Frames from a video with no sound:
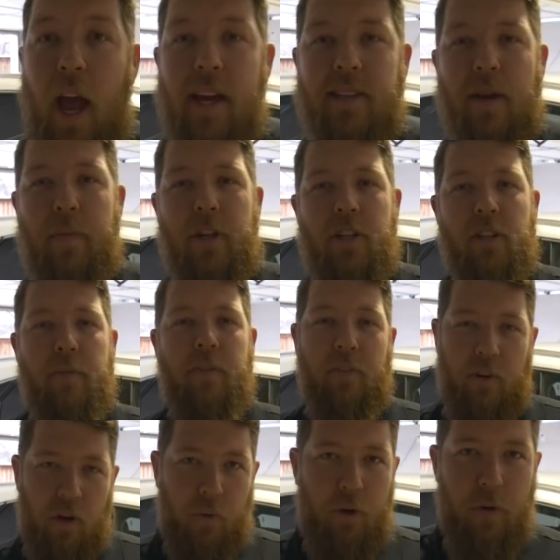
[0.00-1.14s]
As I mentioned
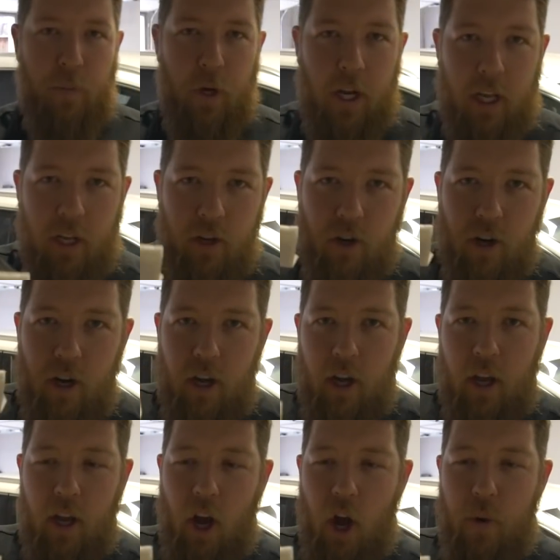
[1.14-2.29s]
before, when you're putting your
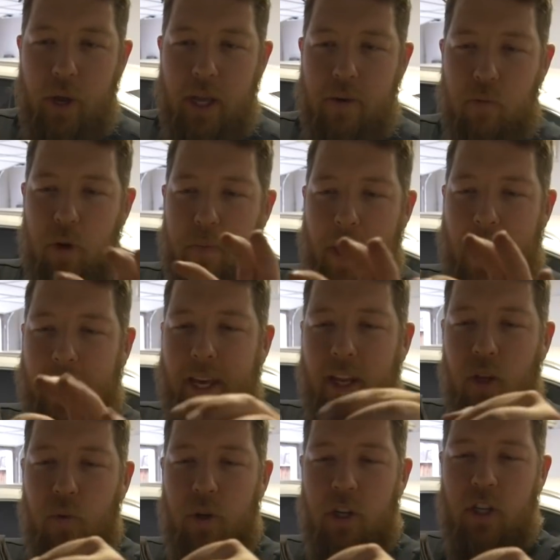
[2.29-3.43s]
OEM one back in,
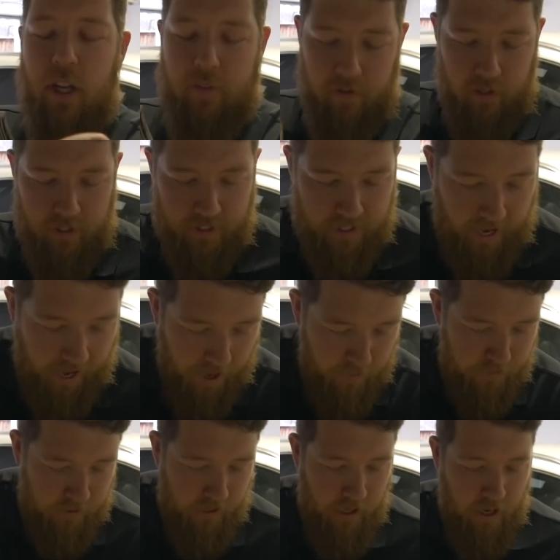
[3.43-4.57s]
you want to check for these
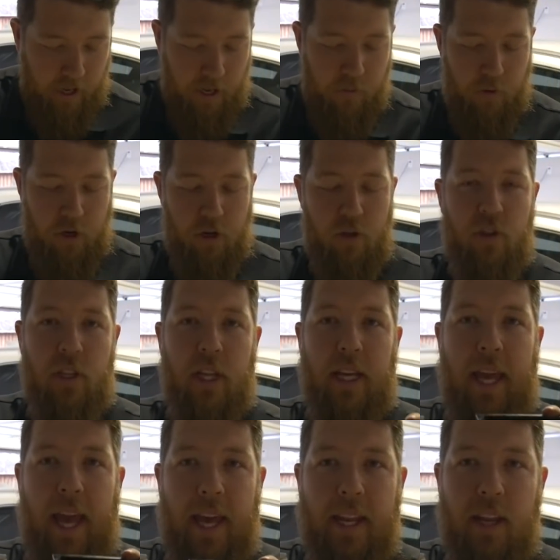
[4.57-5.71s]
tabs. And when you're using the
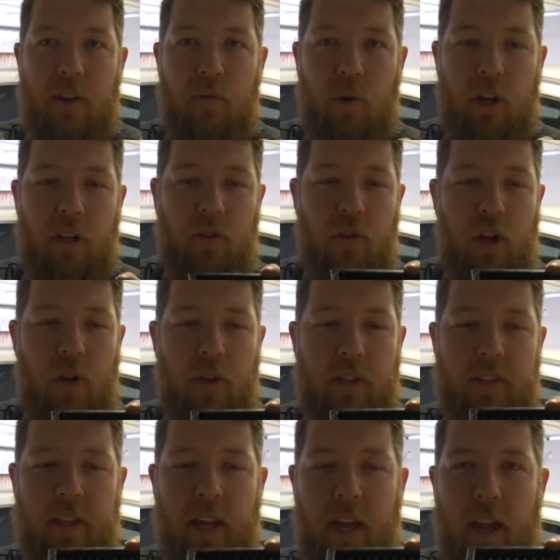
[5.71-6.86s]
K&N one, you'll
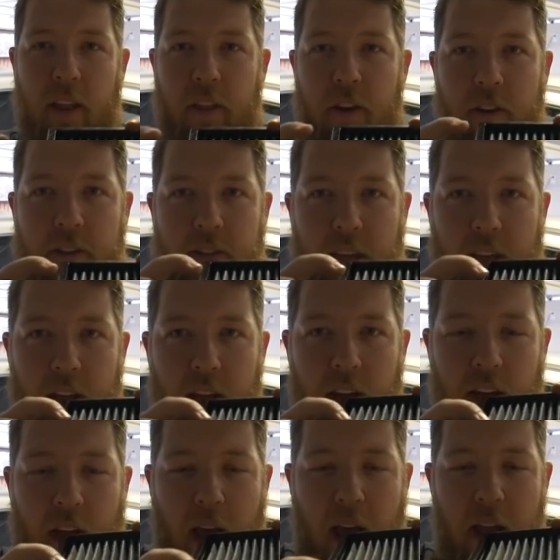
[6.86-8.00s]
notice there is a
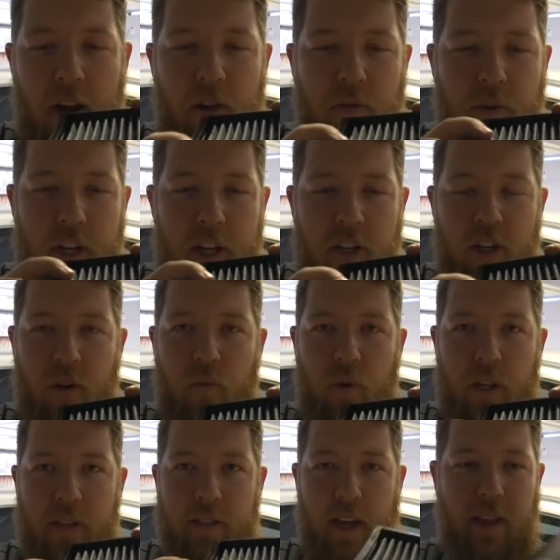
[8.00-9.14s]
higher ridge on
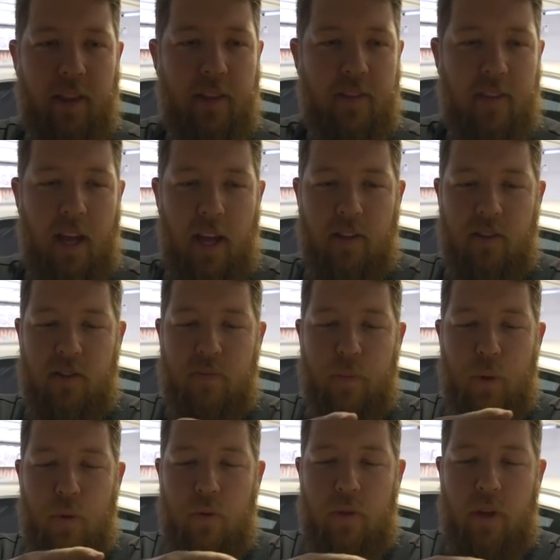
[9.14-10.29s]
one side. This side is
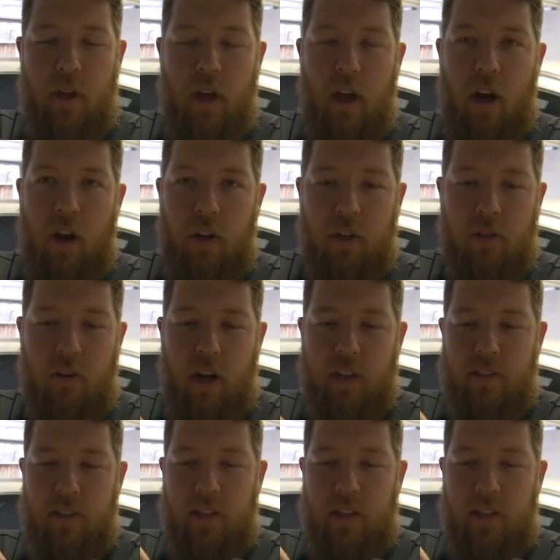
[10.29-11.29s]
smooth all across.